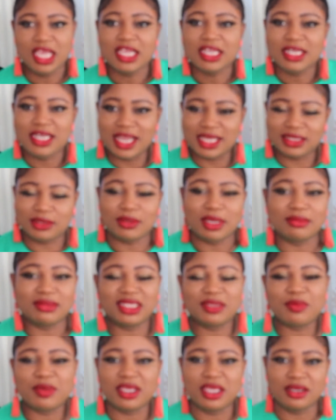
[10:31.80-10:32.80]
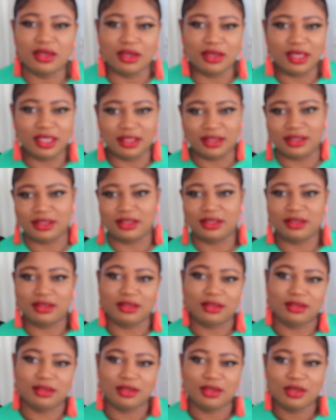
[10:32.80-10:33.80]
That's why I'm speaking on it.
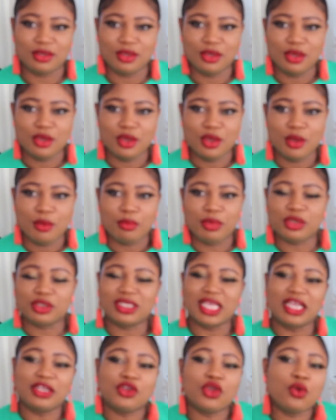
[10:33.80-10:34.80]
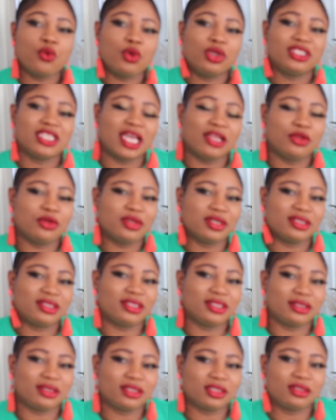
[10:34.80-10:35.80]
Because I don't want another
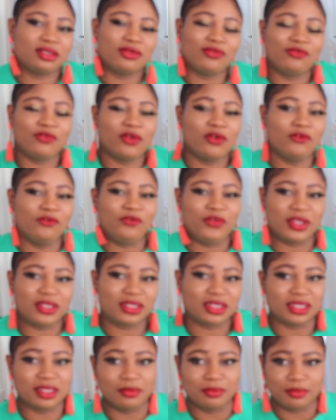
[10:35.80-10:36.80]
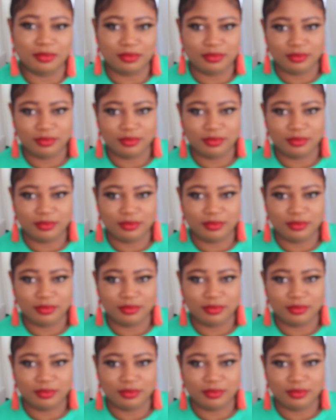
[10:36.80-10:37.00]
sister to fall victim.